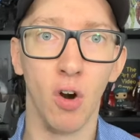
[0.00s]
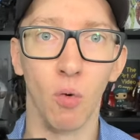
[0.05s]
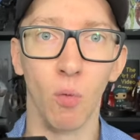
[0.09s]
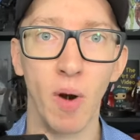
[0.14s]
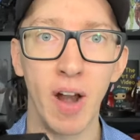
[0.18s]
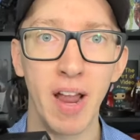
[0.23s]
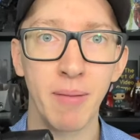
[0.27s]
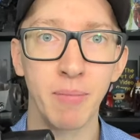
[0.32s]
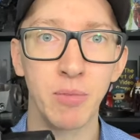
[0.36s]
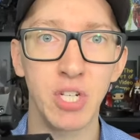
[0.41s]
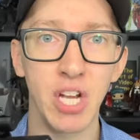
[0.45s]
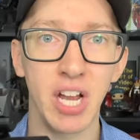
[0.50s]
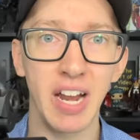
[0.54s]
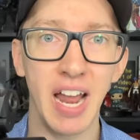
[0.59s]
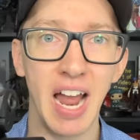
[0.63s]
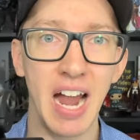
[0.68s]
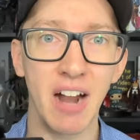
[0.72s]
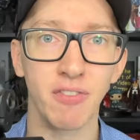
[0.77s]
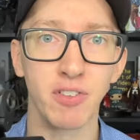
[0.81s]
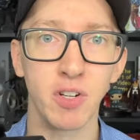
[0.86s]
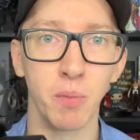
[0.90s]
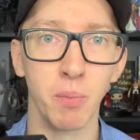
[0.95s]
ramjet
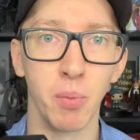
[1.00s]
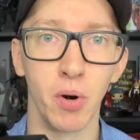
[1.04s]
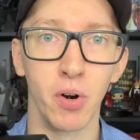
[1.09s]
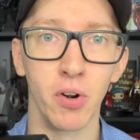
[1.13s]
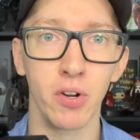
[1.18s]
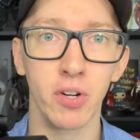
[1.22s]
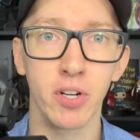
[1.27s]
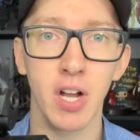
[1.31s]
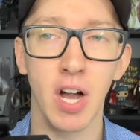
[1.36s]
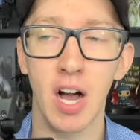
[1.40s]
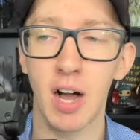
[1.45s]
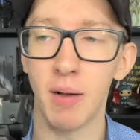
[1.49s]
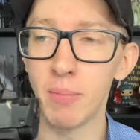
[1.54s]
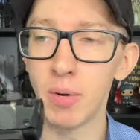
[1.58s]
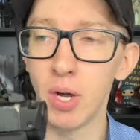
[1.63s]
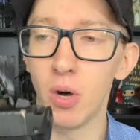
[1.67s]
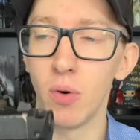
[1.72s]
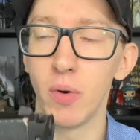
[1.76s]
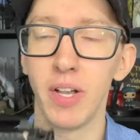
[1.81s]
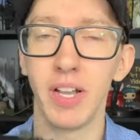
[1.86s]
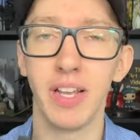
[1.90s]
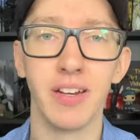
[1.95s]
afterburner
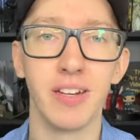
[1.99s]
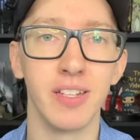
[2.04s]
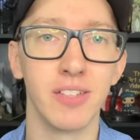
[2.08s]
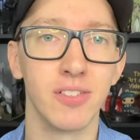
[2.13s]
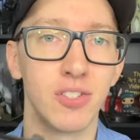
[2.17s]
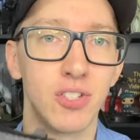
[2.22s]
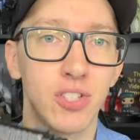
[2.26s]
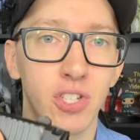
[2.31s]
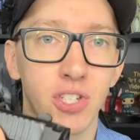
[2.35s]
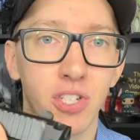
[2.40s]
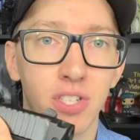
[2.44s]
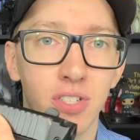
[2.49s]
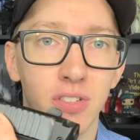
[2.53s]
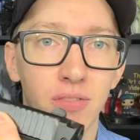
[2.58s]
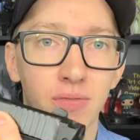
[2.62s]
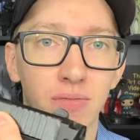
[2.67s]
combo. It is just